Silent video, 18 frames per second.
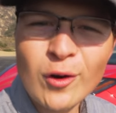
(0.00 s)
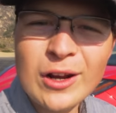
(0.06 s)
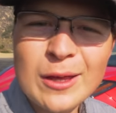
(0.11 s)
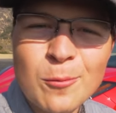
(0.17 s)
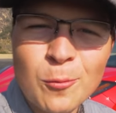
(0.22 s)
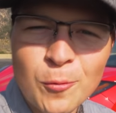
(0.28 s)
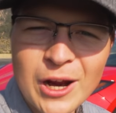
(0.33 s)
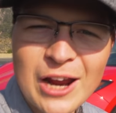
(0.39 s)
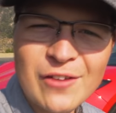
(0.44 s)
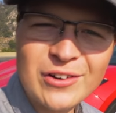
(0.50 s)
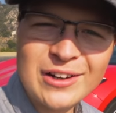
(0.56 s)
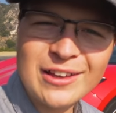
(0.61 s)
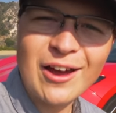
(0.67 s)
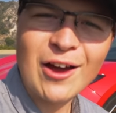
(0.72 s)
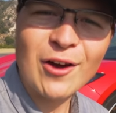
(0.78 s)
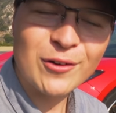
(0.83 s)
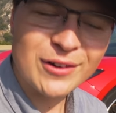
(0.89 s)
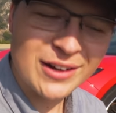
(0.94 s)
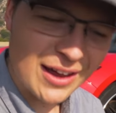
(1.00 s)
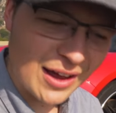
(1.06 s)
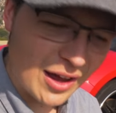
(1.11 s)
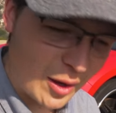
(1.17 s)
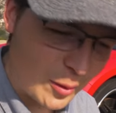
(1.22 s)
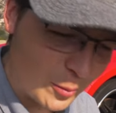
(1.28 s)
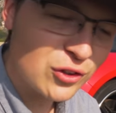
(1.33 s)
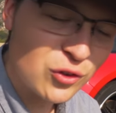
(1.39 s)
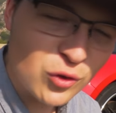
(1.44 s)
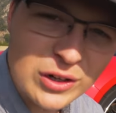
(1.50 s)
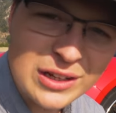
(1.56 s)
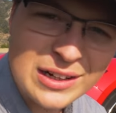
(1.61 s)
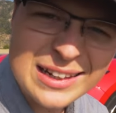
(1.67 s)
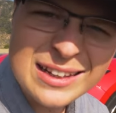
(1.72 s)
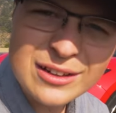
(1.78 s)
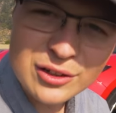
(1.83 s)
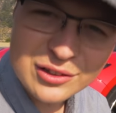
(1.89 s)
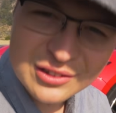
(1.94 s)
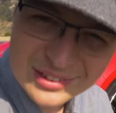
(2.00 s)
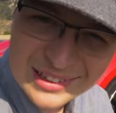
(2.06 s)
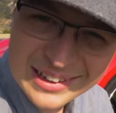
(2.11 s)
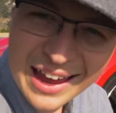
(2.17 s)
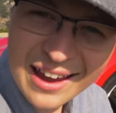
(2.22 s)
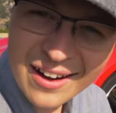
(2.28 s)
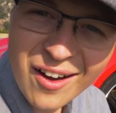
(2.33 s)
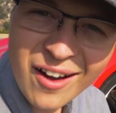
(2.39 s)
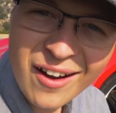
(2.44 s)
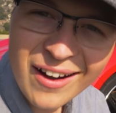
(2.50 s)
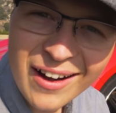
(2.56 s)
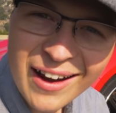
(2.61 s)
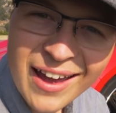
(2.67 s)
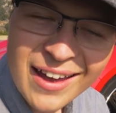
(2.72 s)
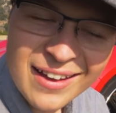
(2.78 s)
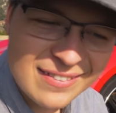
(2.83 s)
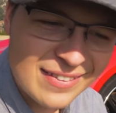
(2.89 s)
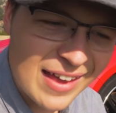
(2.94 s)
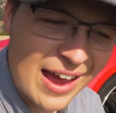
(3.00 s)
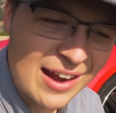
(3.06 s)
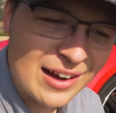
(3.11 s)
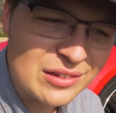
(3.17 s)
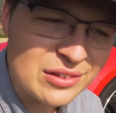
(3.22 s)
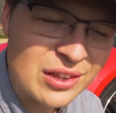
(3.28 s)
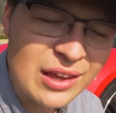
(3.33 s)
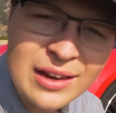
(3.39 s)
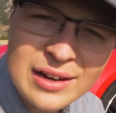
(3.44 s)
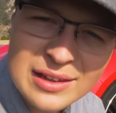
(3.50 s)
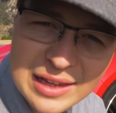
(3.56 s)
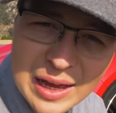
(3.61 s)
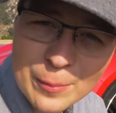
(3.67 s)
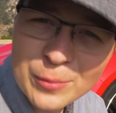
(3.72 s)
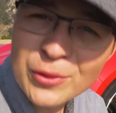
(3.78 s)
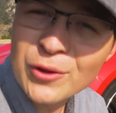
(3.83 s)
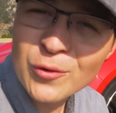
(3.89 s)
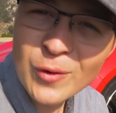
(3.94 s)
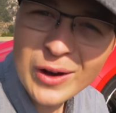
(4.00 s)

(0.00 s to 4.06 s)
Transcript: only privately owned um, street legal C eight R that is hitting up the